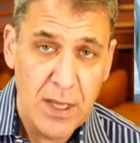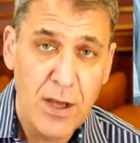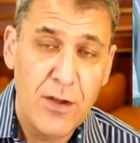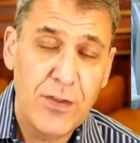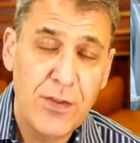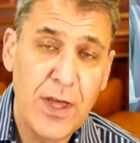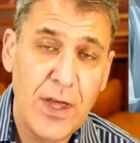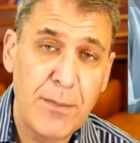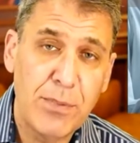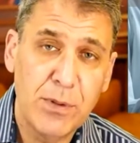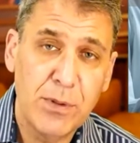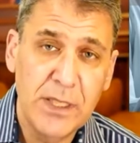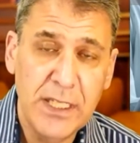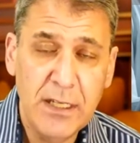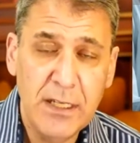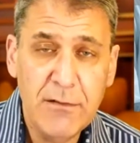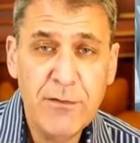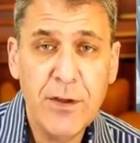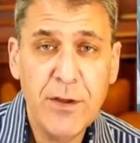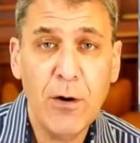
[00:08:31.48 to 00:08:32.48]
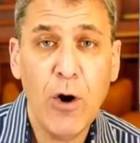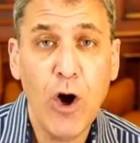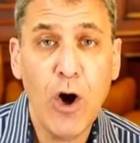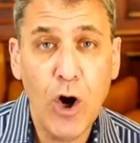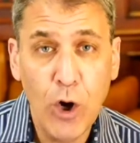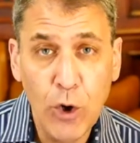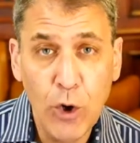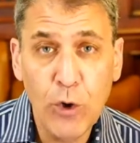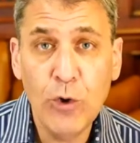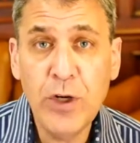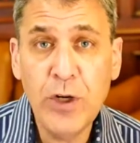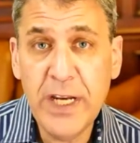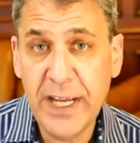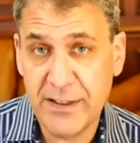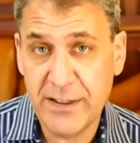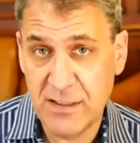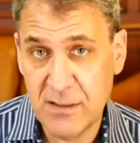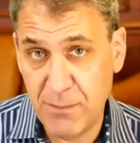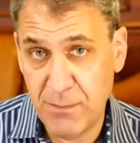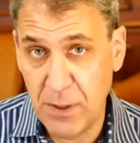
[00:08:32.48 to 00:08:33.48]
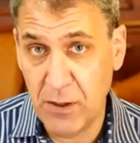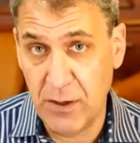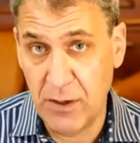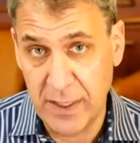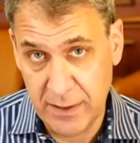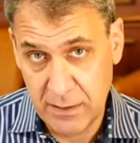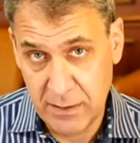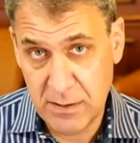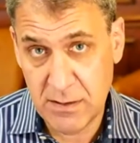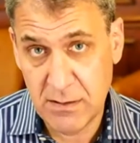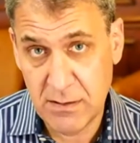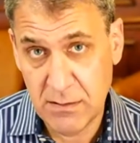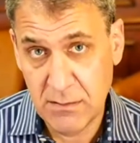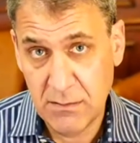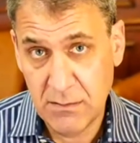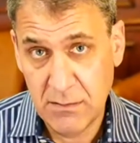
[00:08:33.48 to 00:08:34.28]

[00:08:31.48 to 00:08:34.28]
They believe their own experience.